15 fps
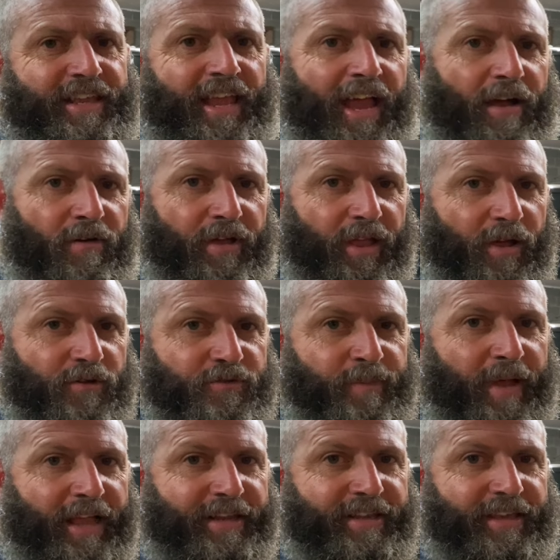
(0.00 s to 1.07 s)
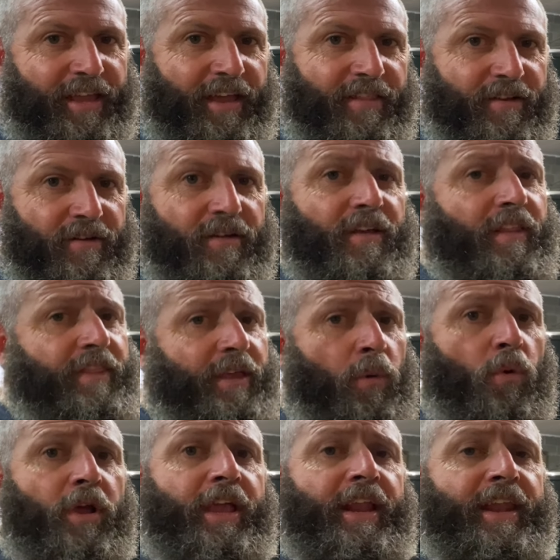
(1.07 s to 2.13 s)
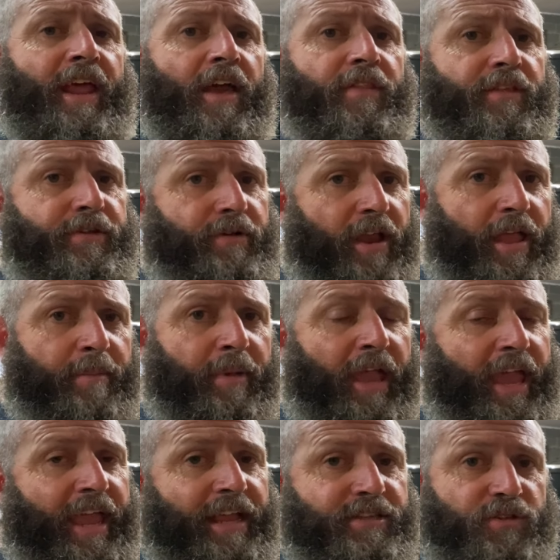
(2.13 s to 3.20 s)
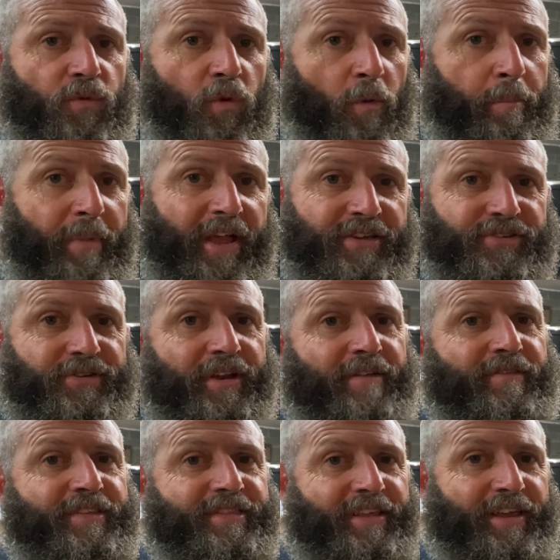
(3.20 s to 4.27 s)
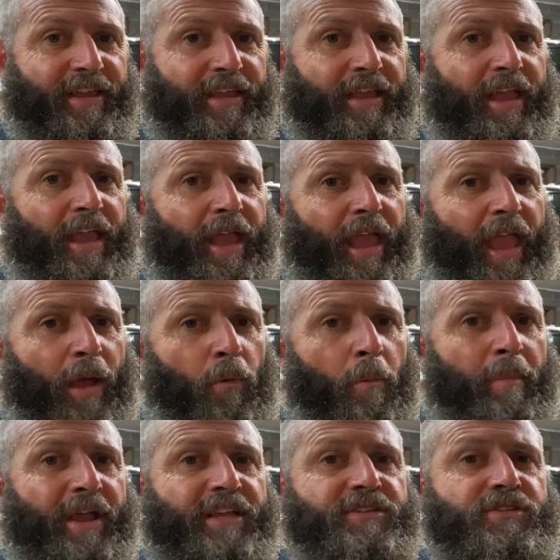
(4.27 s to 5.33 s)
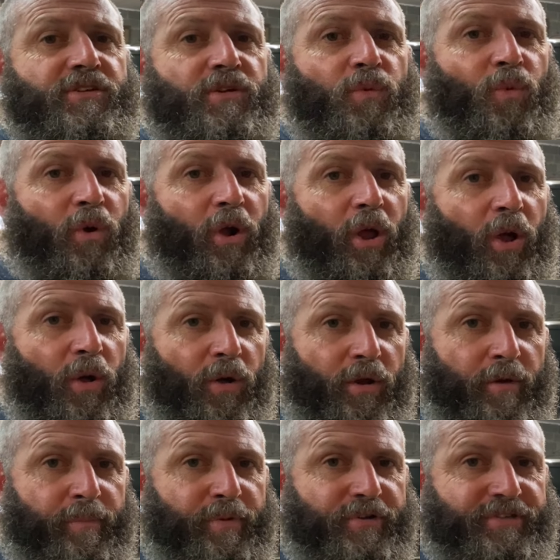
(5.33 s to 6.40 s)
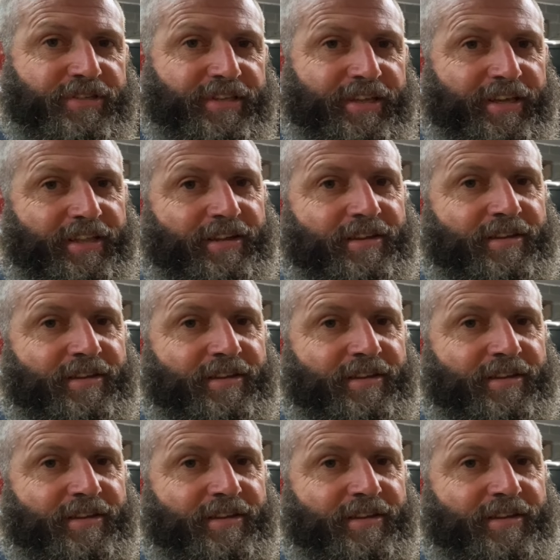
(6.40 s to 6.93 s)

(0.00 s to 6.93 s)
how it goes back together. Then we'll get down the tram gauge and we'll measure everything and we'll make sure we're 100%